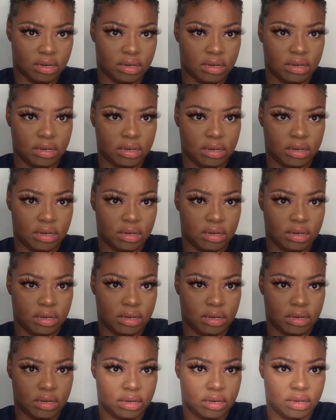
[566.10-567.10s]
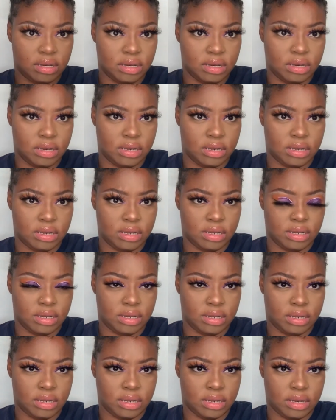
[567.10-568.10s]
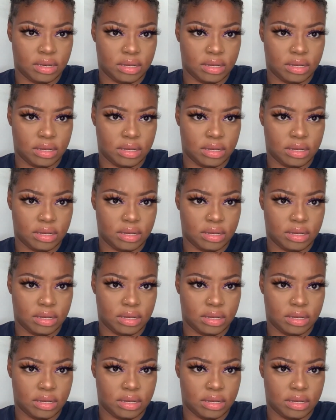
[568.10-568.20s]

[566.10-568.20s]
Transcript: (silence)